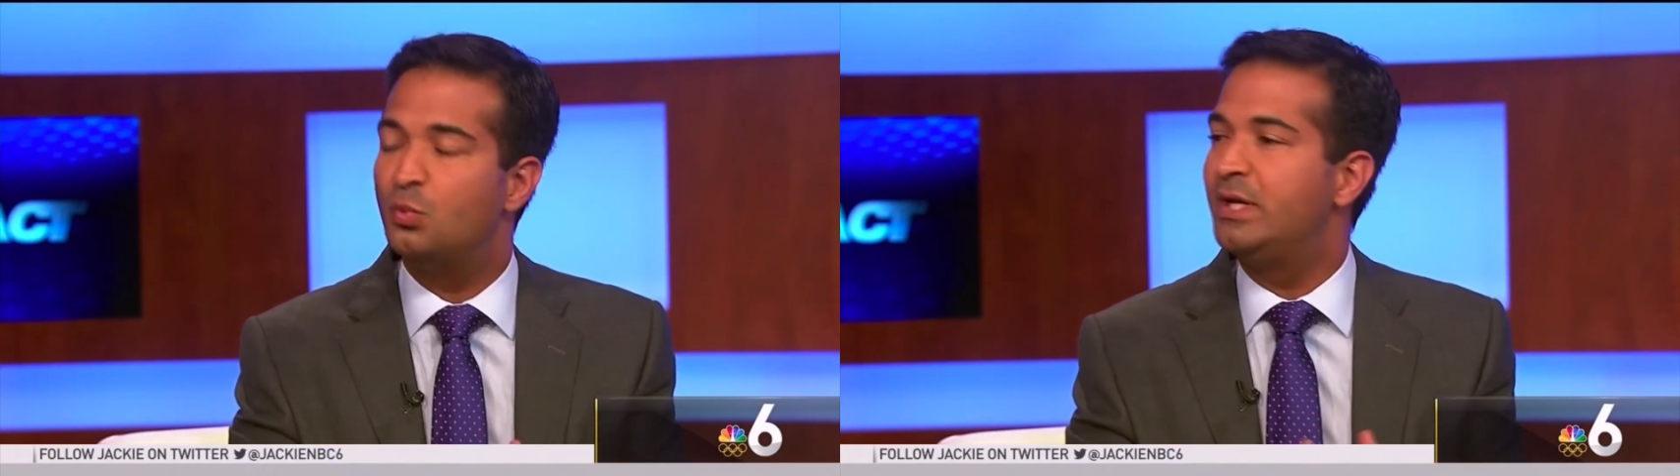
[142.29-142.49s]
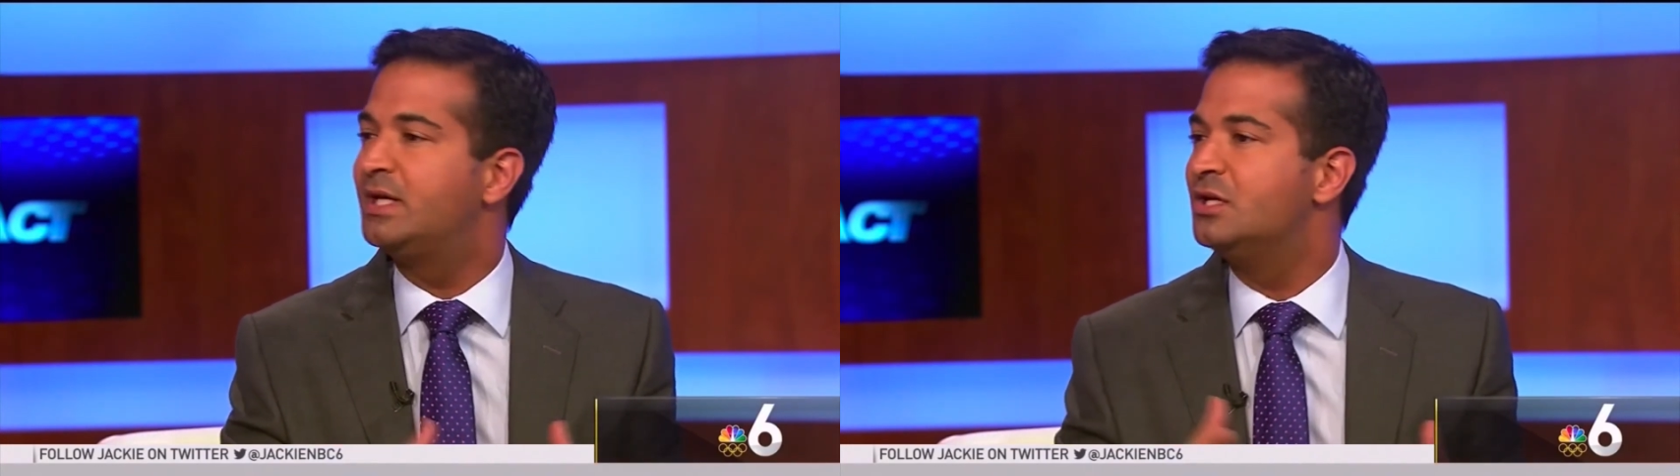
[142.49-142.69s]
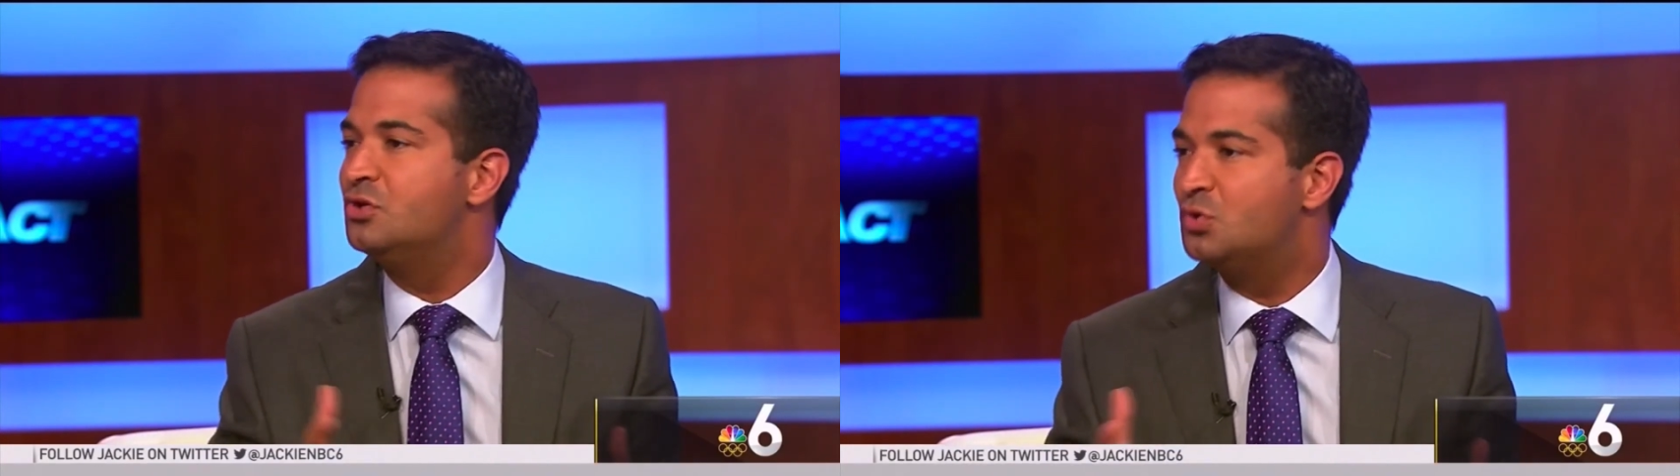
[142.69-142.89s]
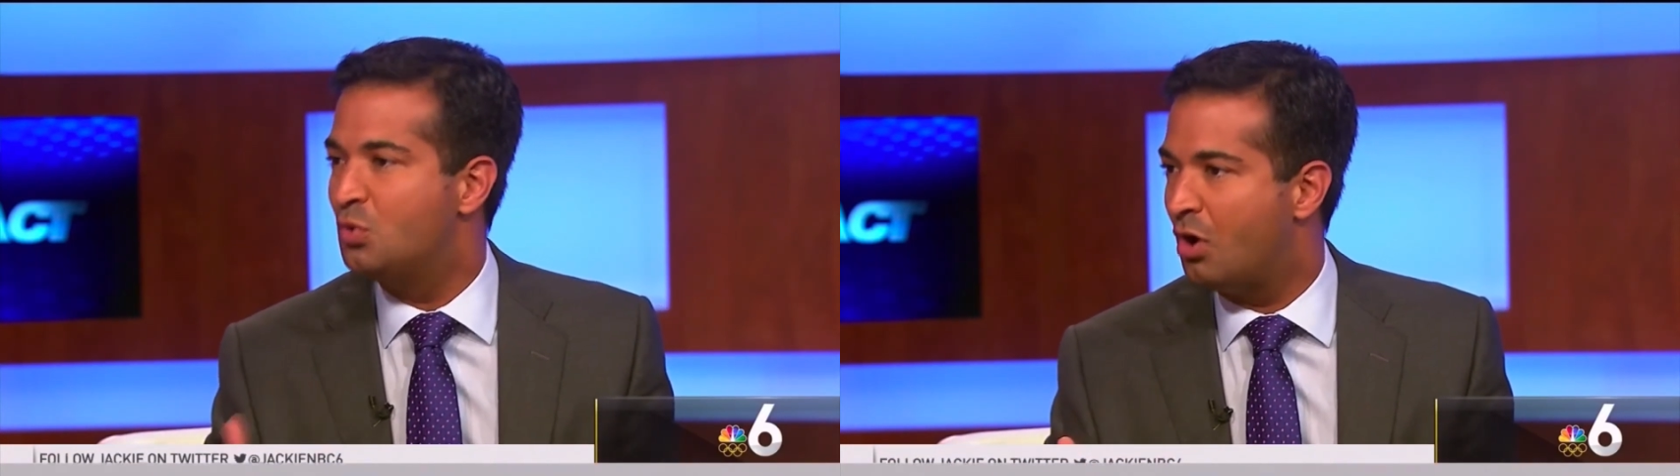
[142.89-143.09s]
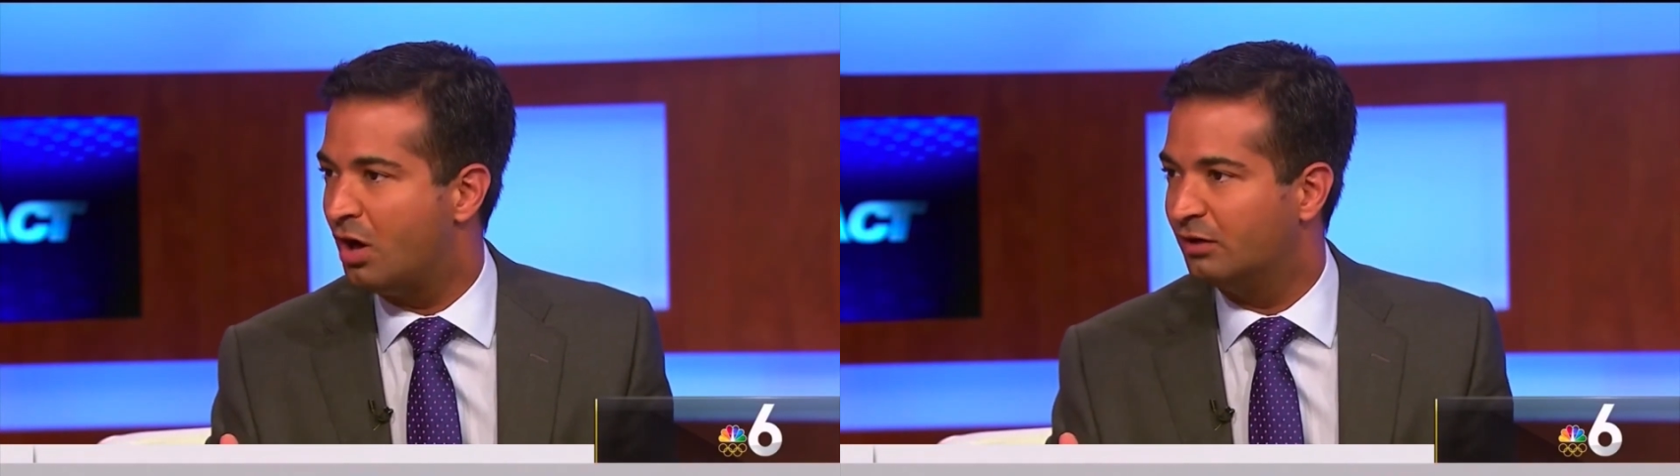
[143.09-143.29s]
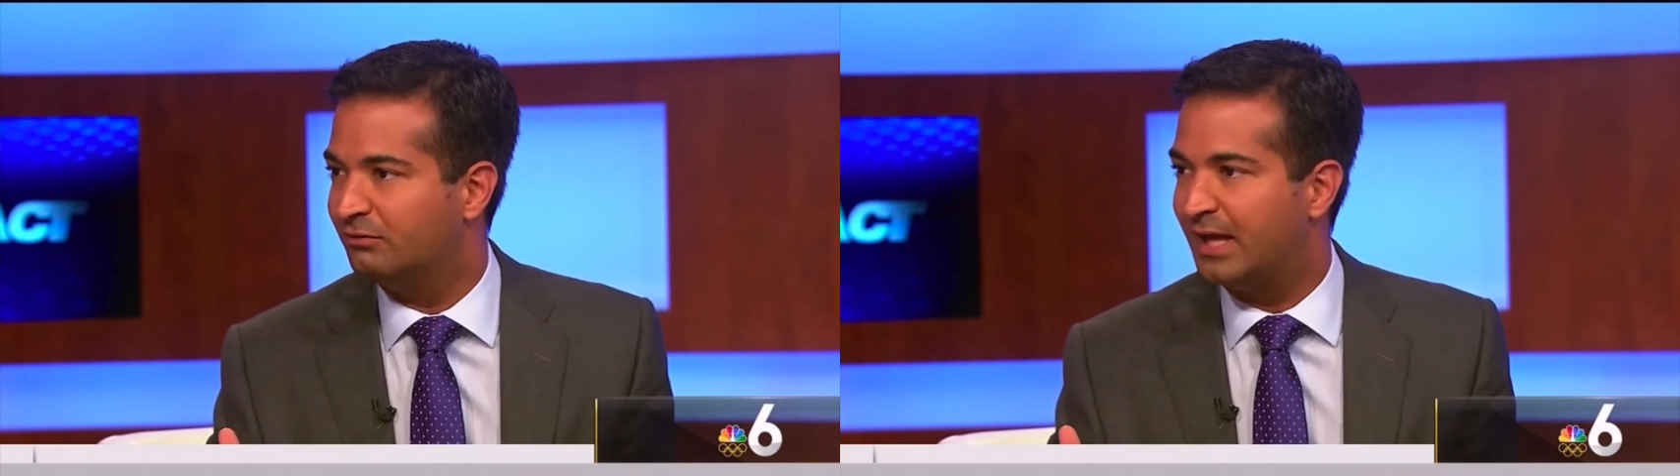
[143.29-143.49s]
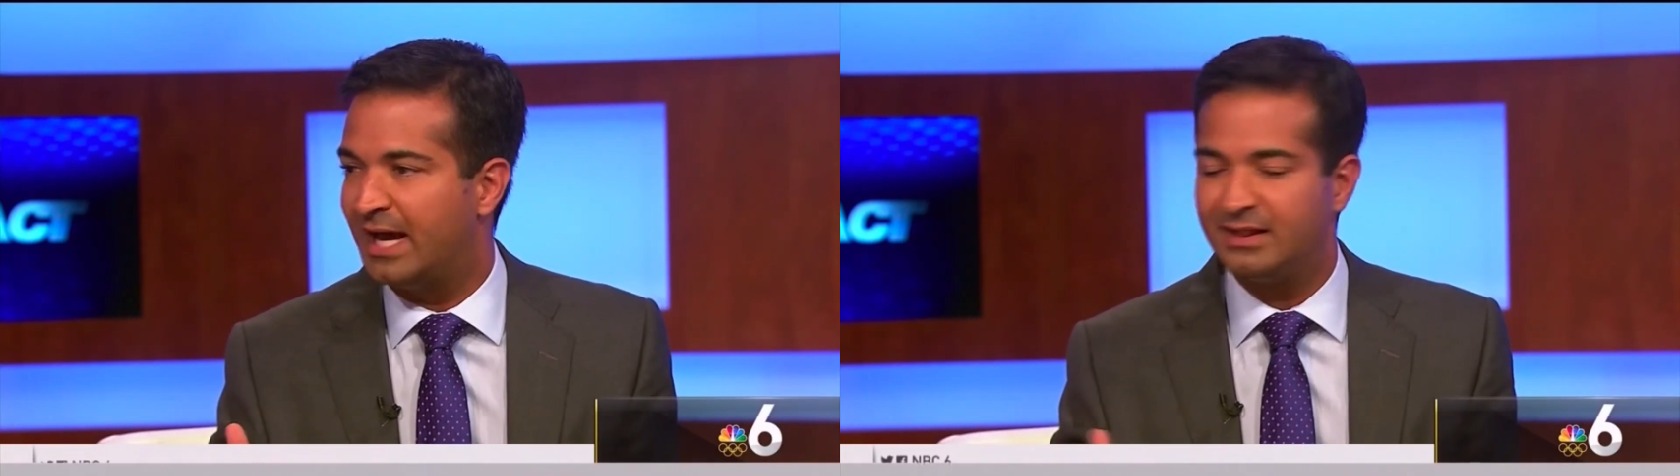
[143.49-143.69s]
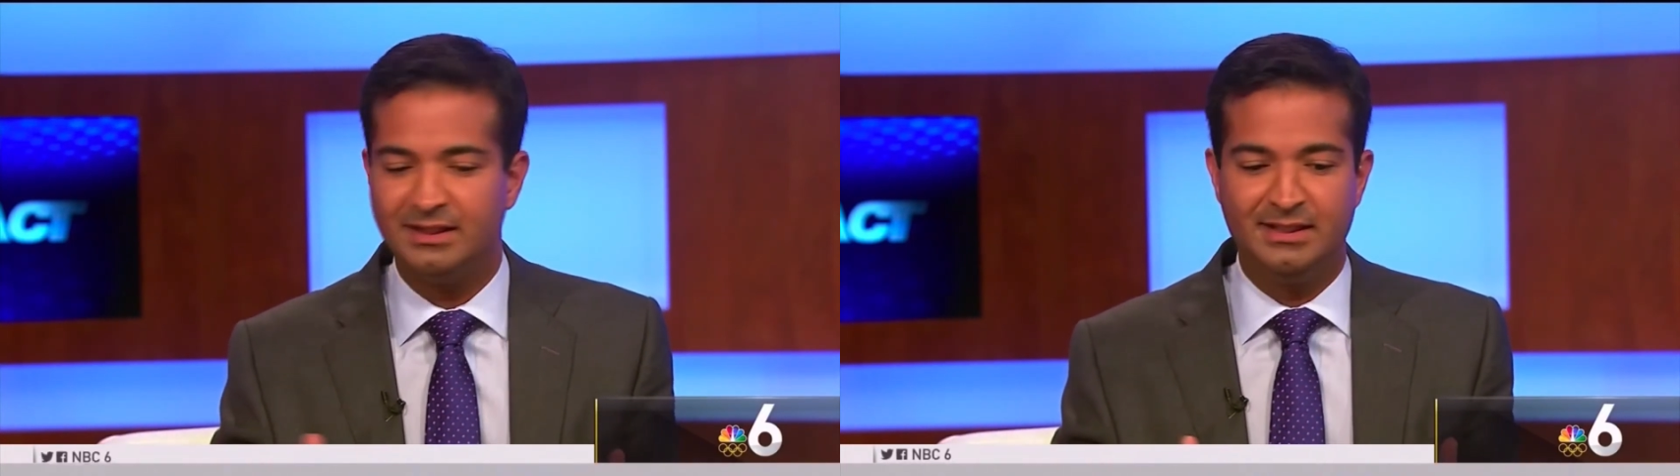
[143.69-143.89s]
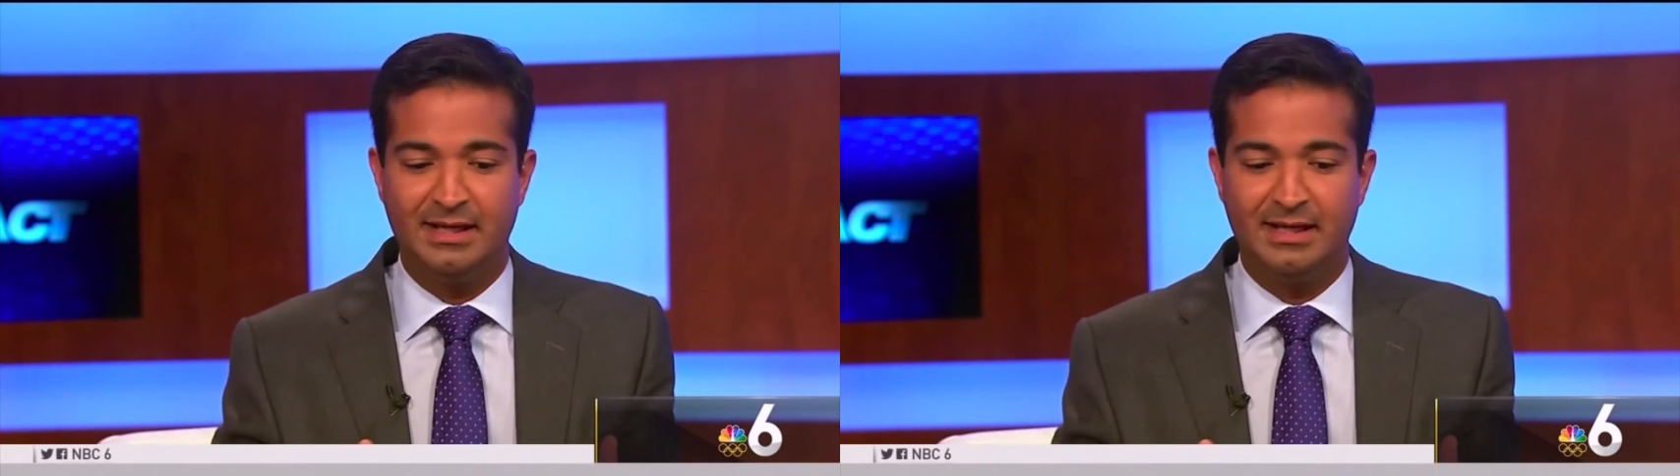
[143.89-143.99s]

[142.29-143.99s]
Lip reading: We can do all of that